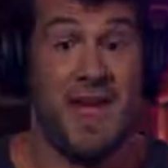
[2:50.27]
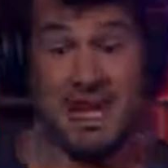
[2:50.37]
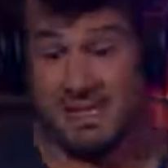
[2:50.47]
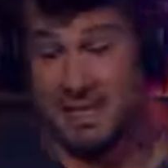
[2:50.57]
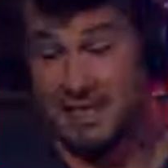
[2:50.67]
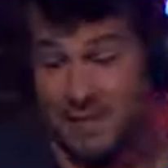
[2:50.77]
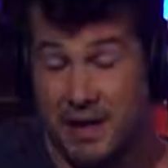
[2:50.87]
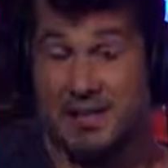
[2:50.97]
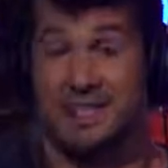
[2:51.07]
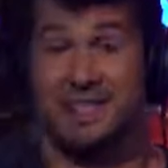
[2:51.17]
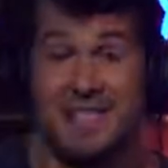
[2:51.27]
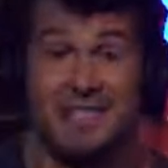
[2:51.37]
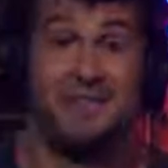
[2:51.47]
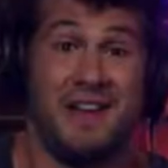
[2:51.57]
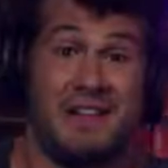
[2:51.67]
and it's significantly
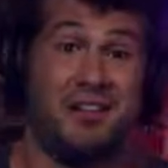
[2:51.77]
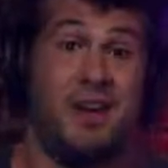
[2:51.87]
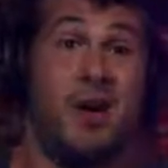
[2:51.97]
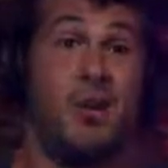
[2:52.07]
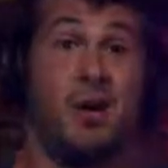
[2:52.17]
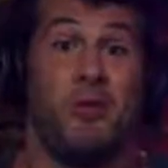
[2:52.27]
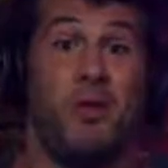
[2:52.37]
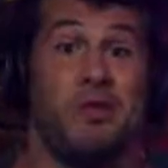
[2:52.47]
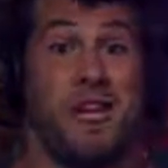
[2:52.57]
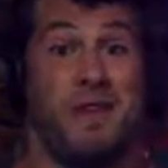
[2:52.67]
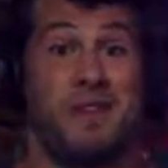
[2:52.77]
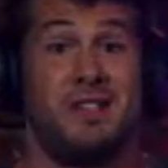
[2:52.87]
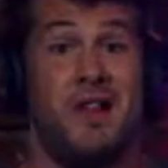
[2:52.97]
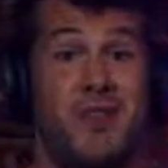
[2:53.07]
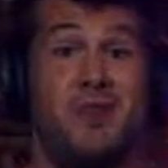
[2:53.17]
less effective with more side
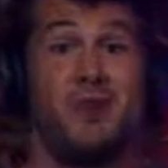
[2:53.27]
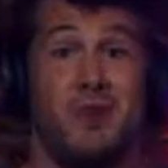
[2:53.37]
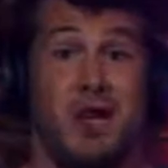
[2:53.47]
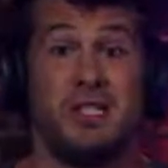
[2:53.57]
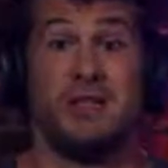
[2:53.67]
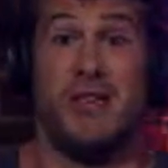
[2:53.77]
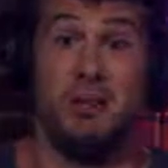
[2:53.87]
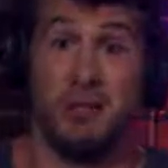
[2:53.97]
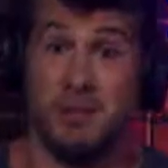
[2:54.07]
effects than other drugs available.